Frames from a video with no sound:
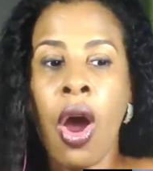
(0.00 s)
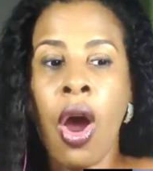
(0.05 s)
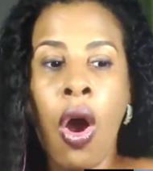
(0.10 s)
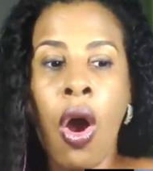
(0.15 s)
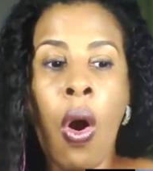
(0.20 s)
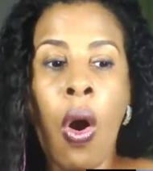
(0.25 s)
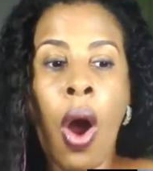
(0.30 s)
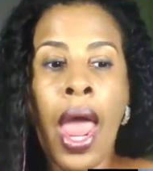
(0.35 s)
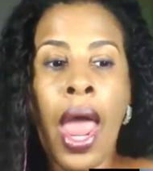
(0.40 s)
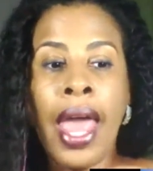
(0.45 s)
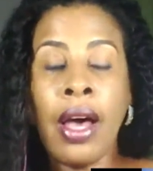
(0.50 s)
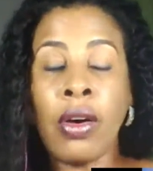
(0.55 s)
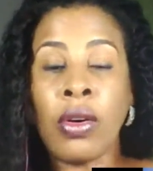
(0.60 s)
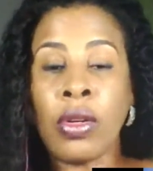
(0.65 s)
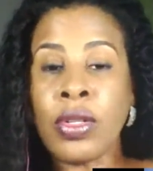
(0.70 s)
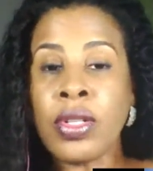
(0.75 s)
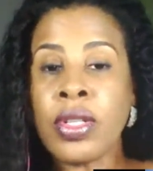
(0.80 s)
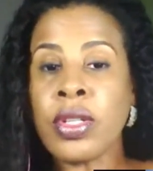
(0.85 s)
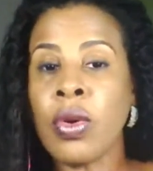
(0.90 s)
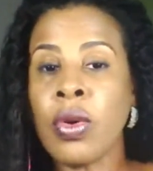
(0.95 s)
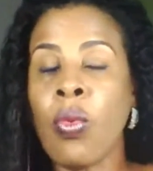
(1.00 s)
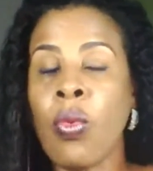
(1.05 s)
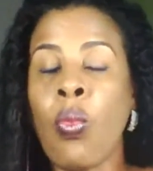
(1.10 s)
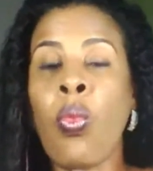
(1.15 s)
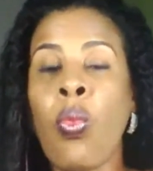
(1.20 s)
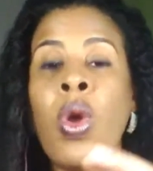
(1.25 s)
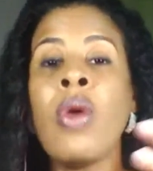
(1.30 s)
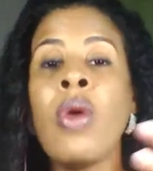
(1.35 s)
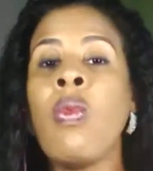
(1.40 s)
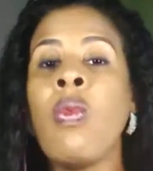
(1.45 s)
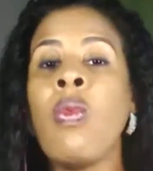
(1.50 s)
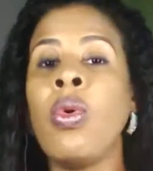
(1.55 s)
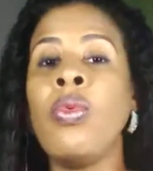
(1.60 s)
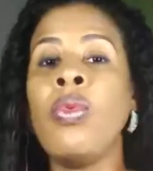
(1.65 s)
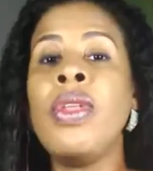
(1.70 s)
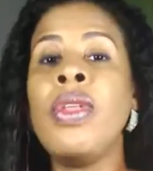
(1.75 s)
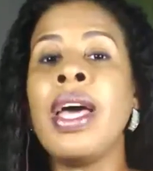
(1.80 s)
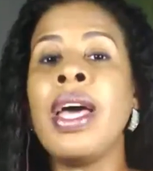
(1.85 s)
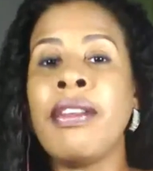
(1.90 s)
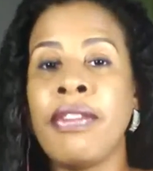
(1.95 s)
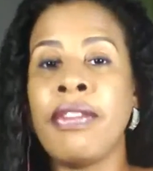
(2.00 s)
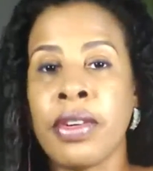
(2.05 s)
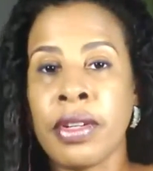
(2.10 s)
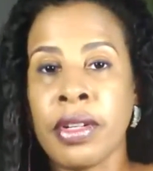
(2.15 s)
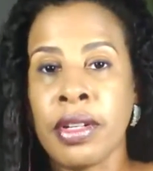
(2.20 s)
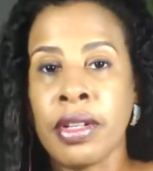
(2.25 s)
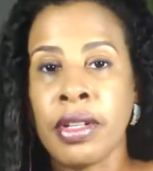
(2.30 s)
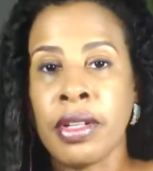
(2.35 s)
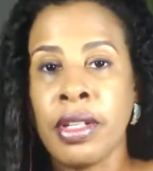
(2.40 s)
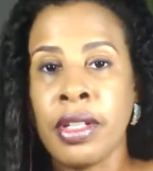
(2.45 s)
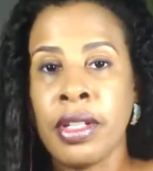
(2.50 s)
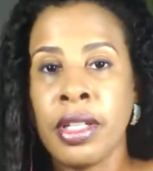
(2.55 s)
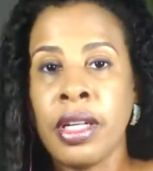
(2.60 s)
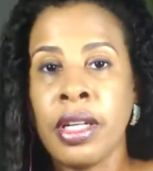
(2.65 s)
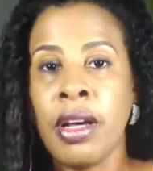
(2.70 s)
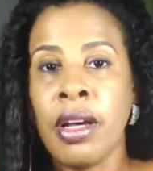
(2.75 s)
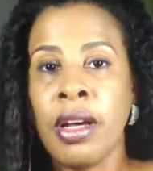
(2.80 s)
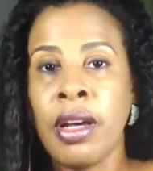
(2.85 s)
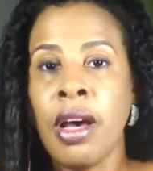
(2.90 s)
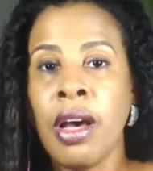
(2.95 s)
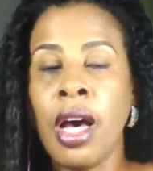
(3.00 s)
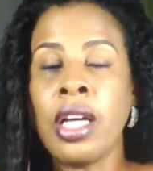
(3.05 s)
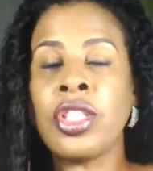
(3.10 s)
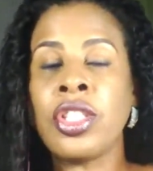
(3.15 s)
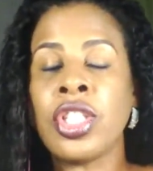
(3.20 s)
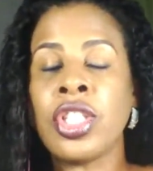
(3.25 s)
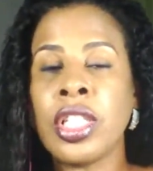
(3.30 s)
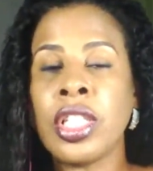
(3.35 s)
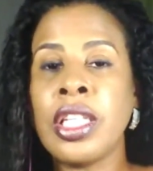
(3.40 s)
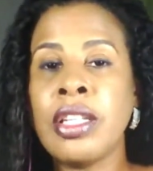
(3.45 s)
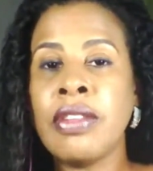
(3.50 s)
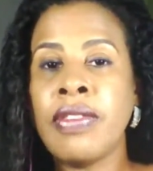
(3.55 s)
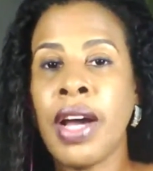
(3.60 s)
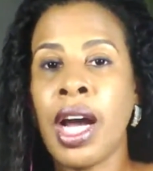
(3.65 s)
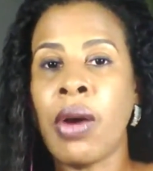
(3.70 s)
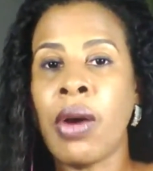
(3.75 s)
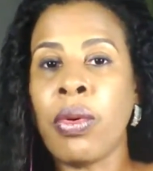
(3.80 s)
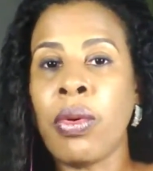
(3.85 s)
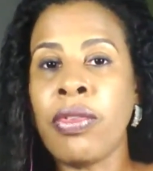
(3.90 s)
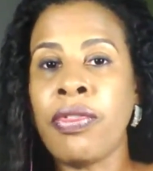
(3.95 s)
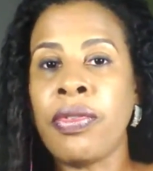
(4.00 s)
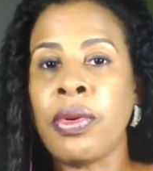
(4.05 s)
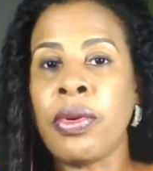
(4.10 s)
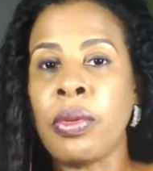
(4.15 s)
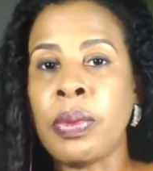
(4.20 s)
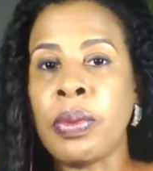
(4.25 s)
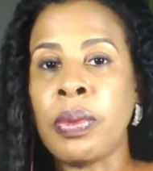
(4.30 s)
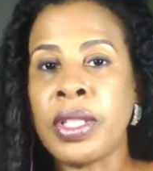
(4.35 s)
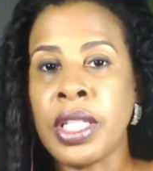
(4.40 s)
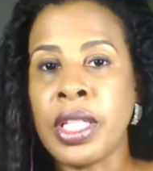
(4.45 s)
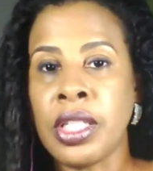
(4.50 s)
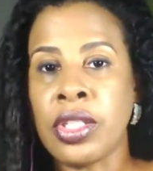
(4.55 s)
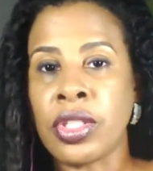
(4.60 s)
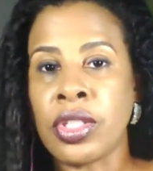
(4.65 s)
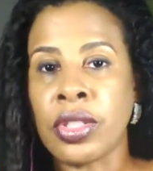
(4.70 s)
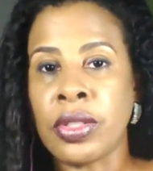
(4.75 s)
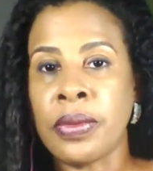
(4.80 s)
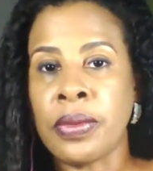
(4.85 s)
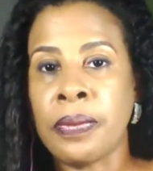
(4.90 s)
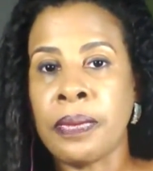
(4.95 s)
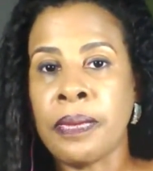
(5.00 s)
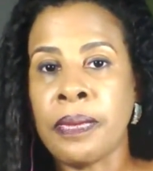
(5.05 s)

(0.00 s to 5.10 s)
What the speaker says: Else, we will never achieve our full potential.